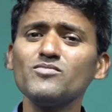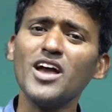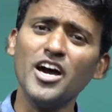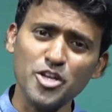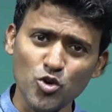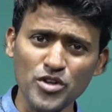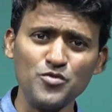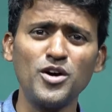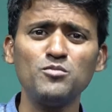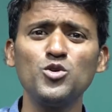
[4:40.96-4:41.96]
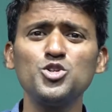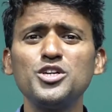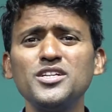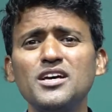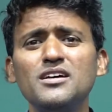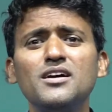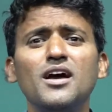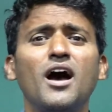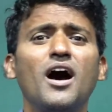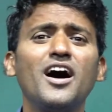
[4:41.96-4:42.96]
or uniform motion
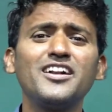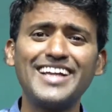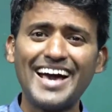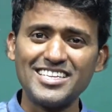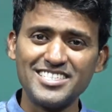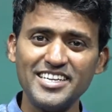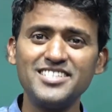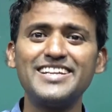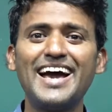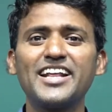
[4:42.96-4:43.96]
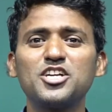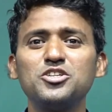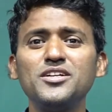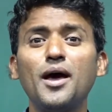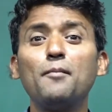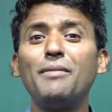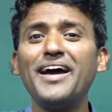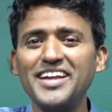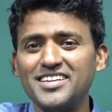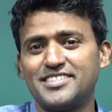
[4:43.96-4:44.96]
or its direction
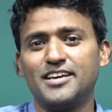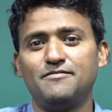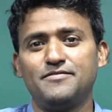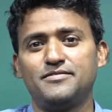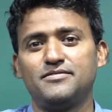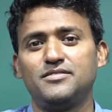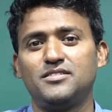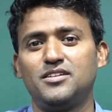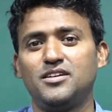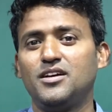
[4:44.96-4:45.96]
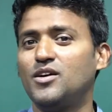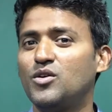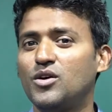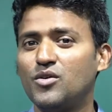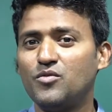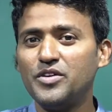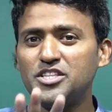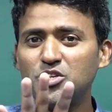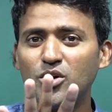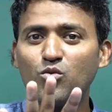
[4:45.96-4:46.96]
by itself.
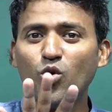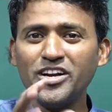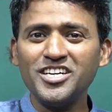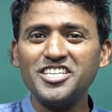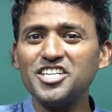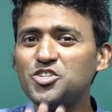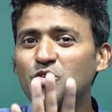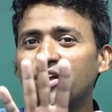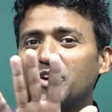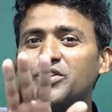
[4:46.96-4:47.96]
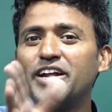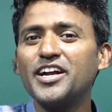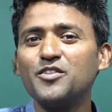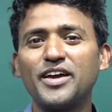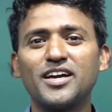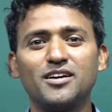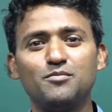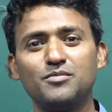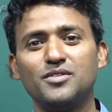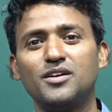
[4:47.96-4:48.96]
With your own interest you didn't wake
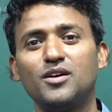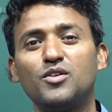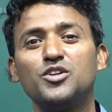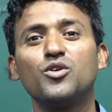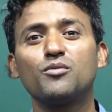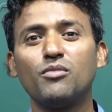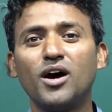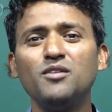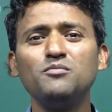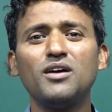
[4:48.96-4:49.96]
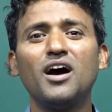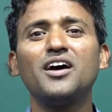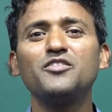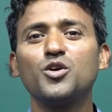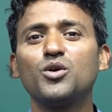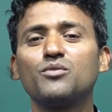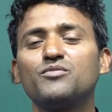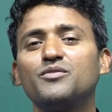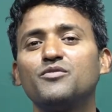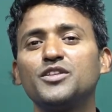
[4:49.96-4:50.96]
up. Your mom or
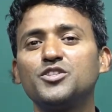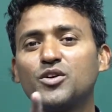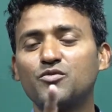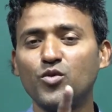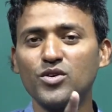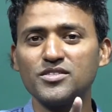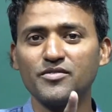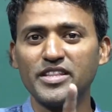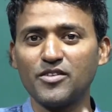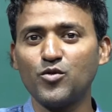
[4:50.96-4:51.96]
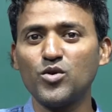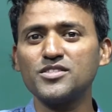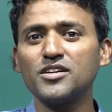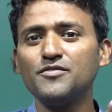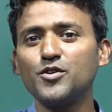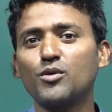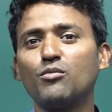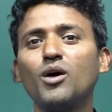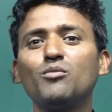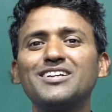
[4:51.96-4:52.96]
with the force of your
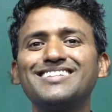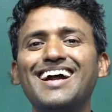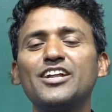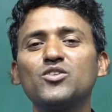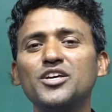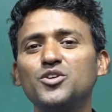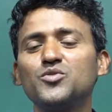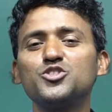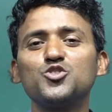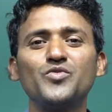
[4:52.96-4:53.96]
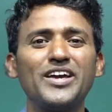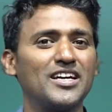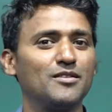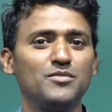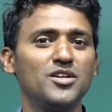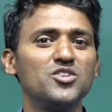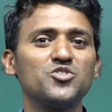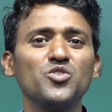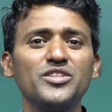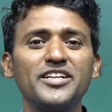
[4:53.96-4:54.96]
mom or dad only used to wake up.
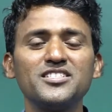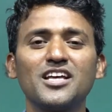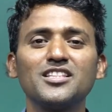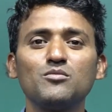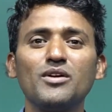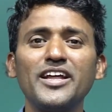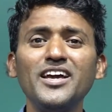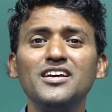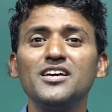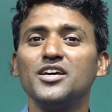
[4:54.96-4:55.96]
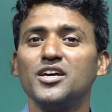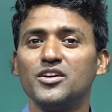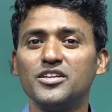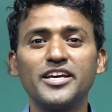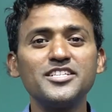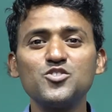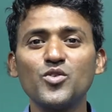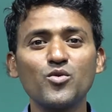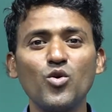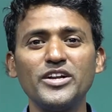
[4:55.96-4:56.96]
So that is nothing but a That's
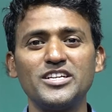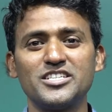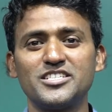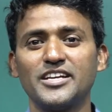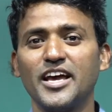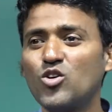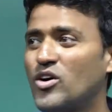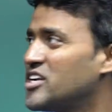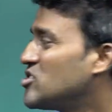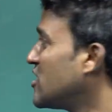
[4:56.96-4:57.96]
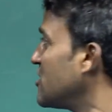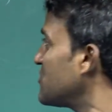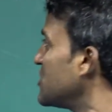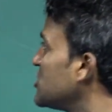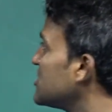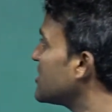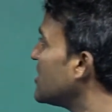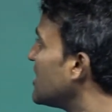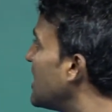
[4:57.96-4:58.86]
your own interest. According to the definitions here,